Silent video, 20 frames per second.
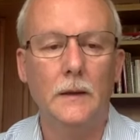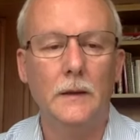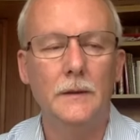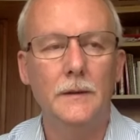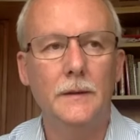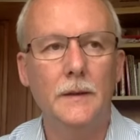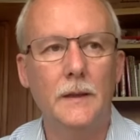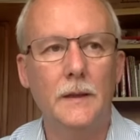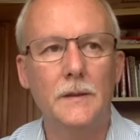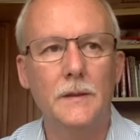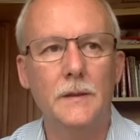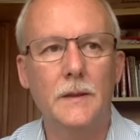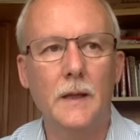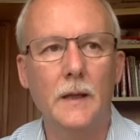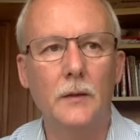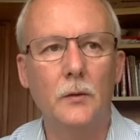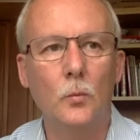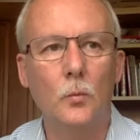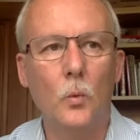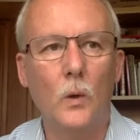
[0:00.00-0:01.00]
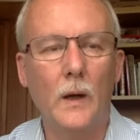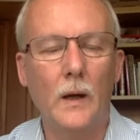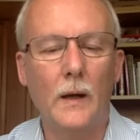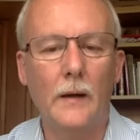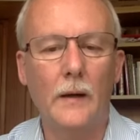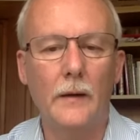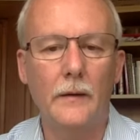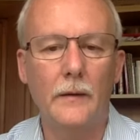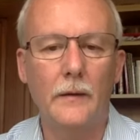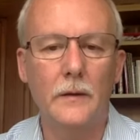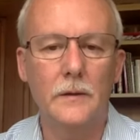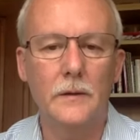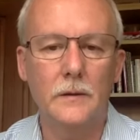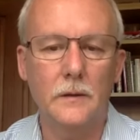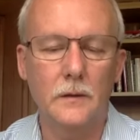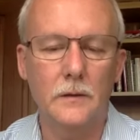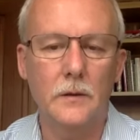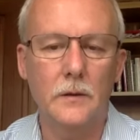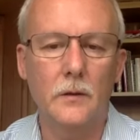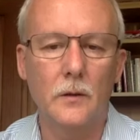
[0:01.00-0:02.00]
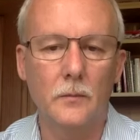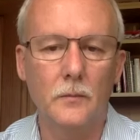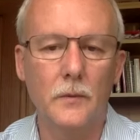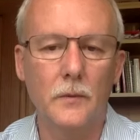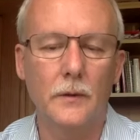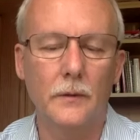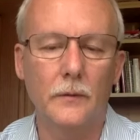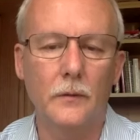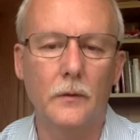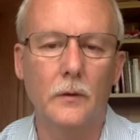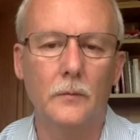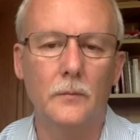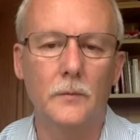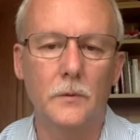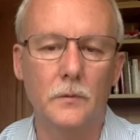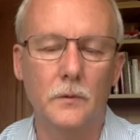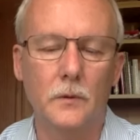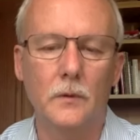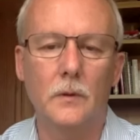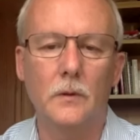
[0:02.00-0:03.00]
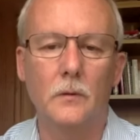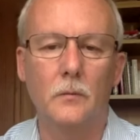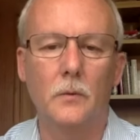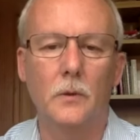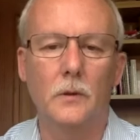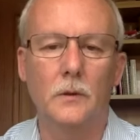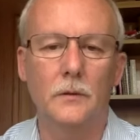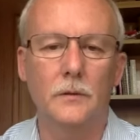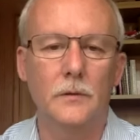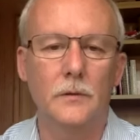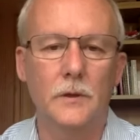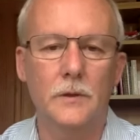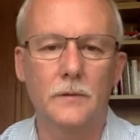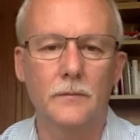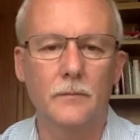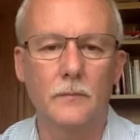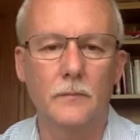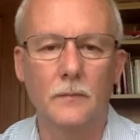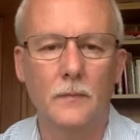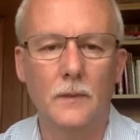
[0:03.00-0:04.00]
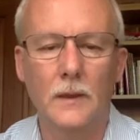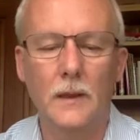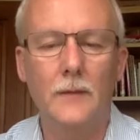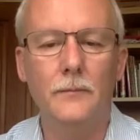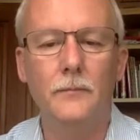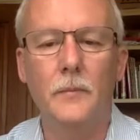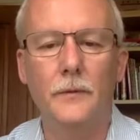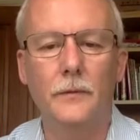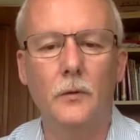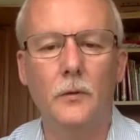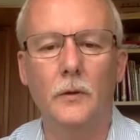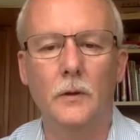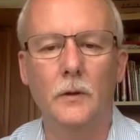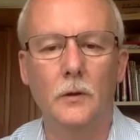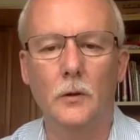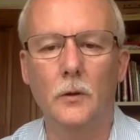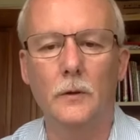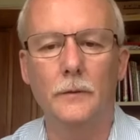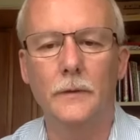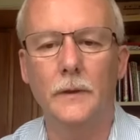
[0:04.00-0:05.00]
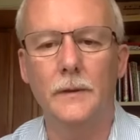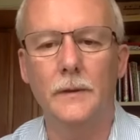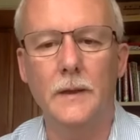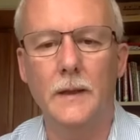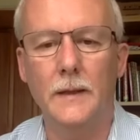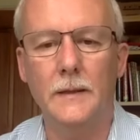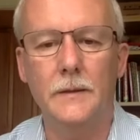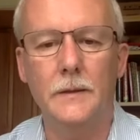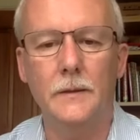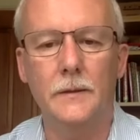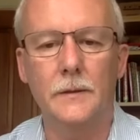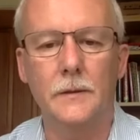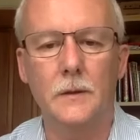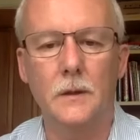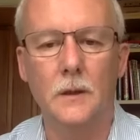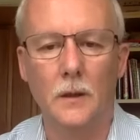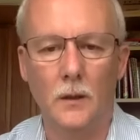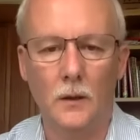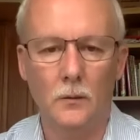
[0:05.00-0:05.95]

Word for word: to the extent where there's there's a number of clubs who were just even before the COVID hit us